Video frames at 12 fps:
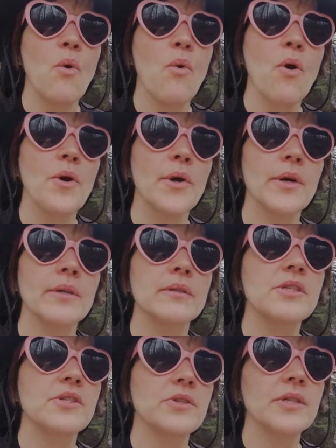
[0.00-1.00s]
or
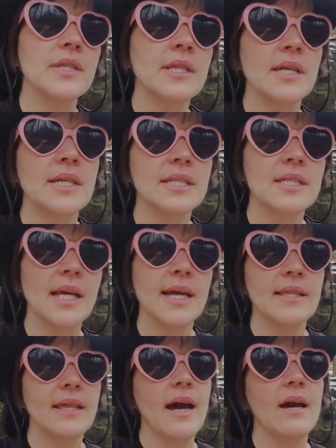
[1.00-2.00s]
certain things
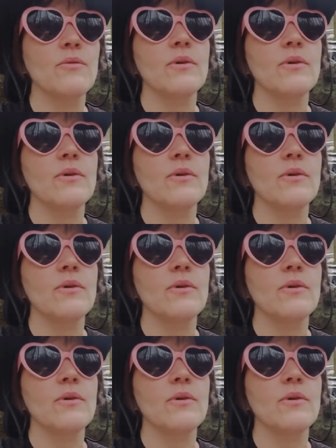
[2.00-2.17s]
like that